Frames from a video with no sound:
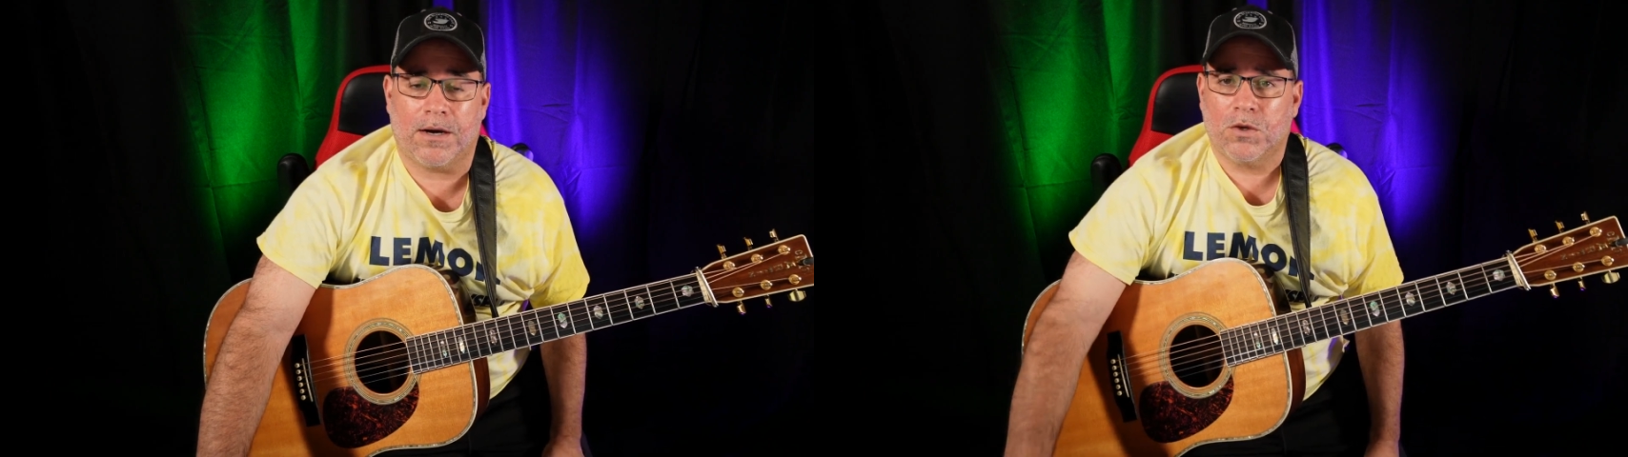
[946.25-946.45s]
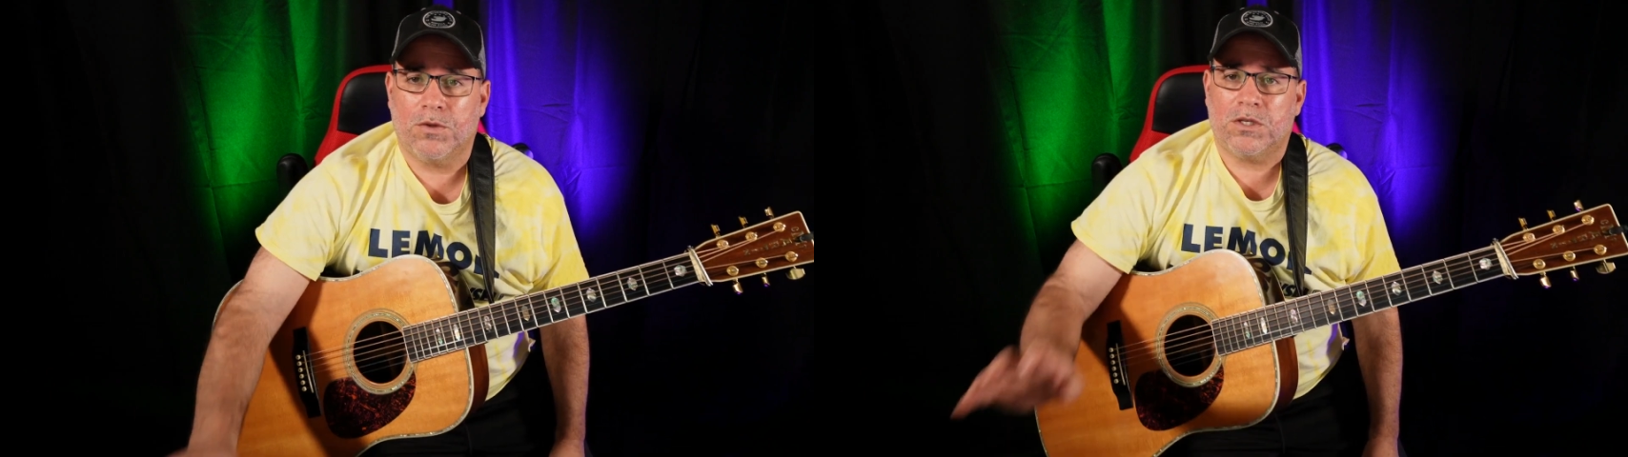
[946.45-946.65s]

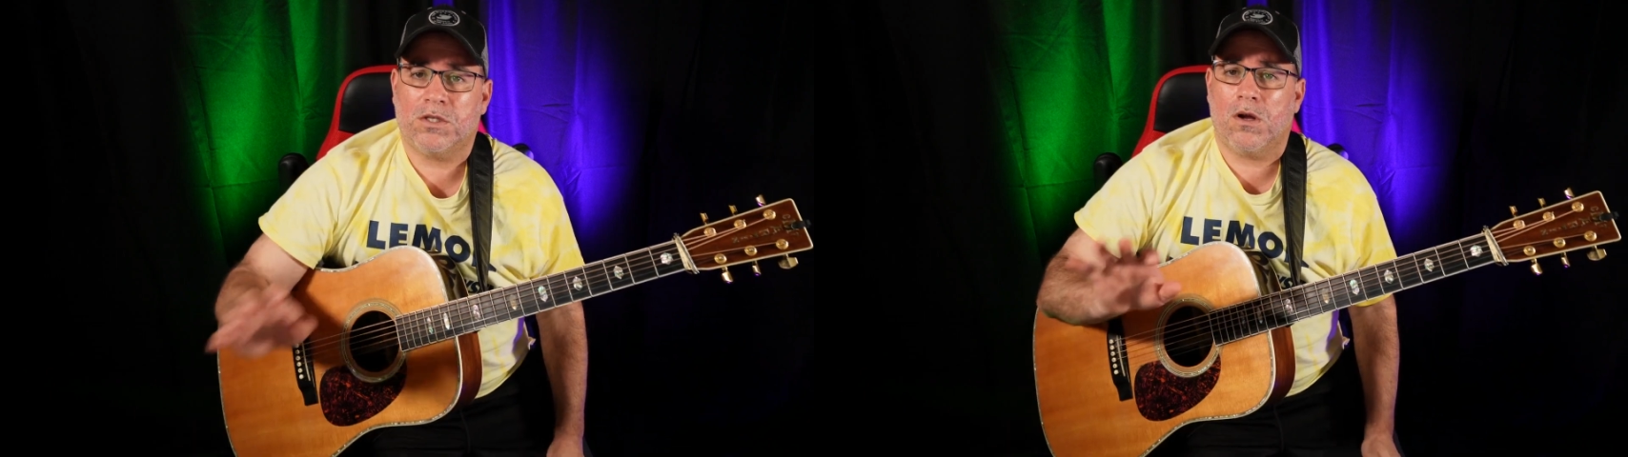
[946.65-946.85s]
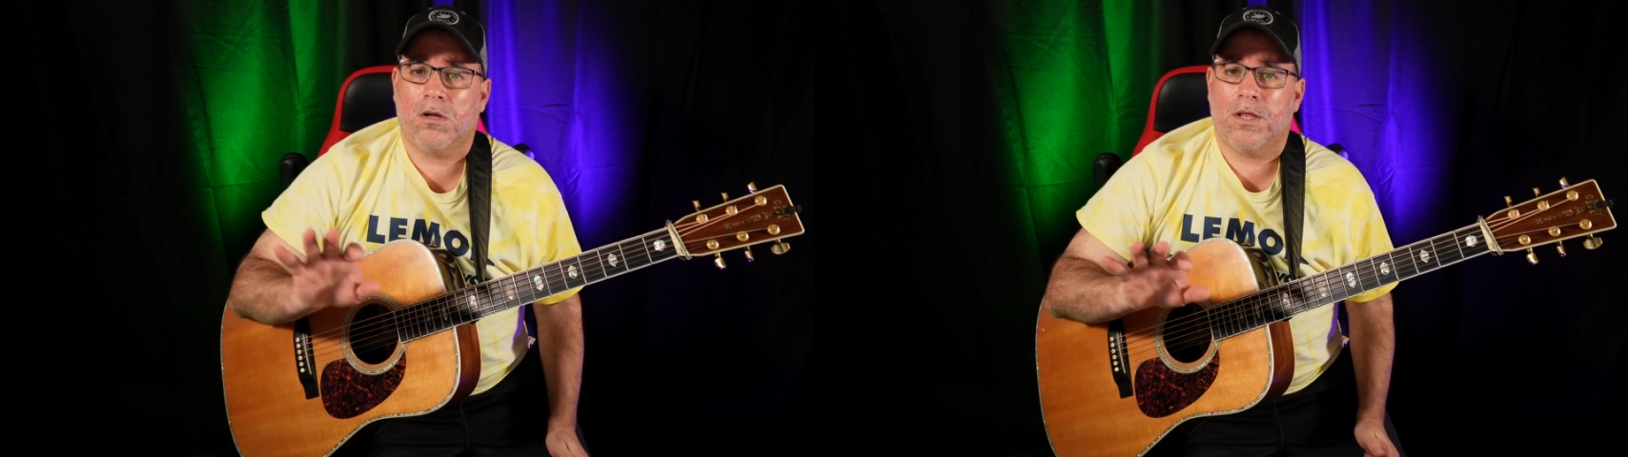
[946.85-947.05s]
So this
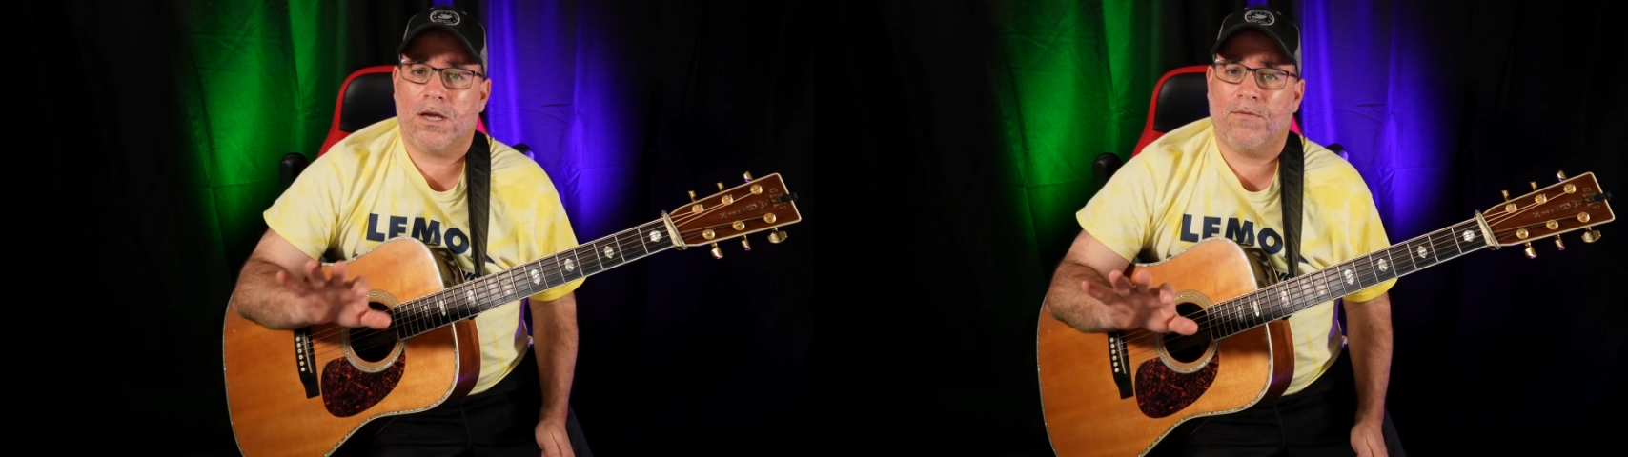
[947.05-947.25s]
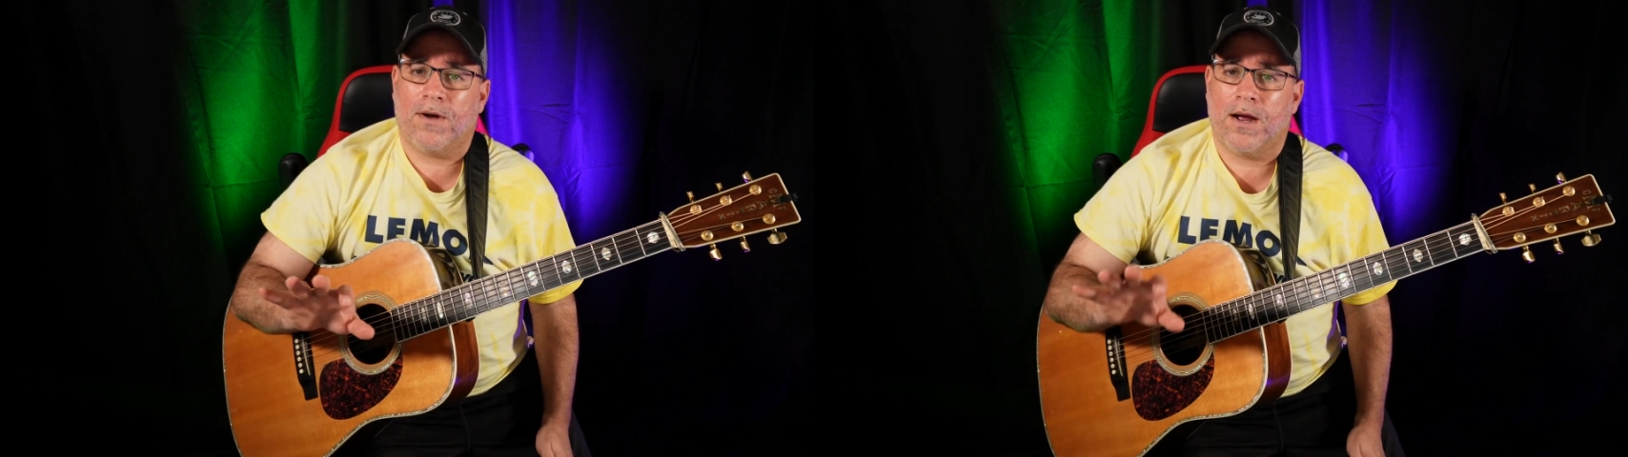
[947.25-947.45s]
song, Lake
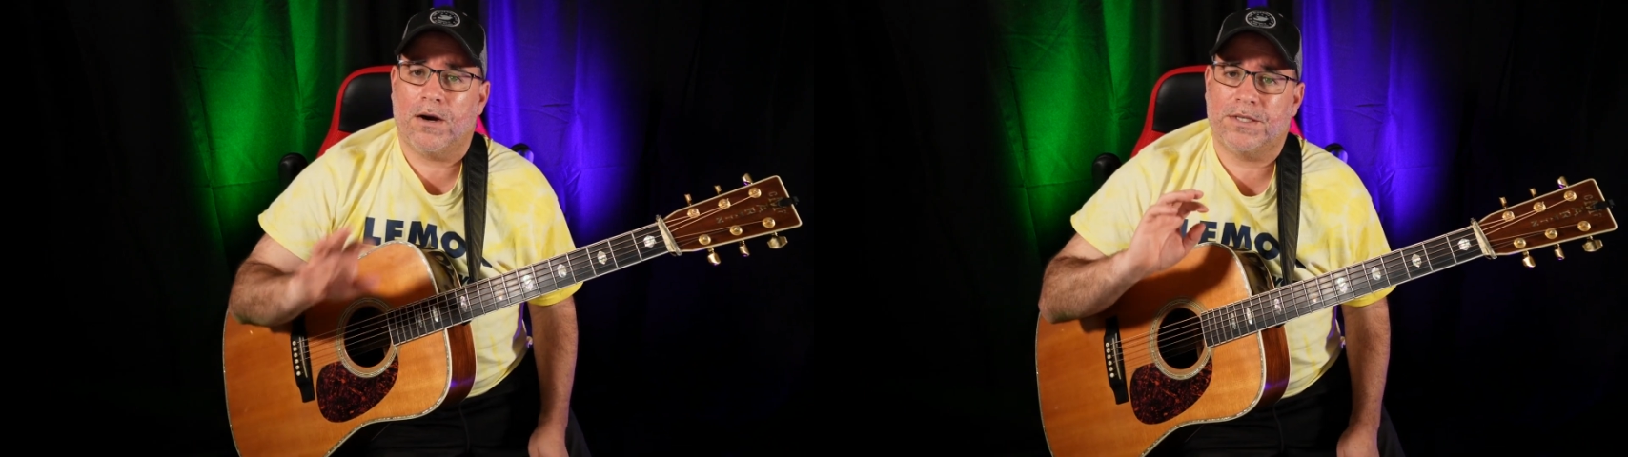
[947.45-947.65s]
of Fire,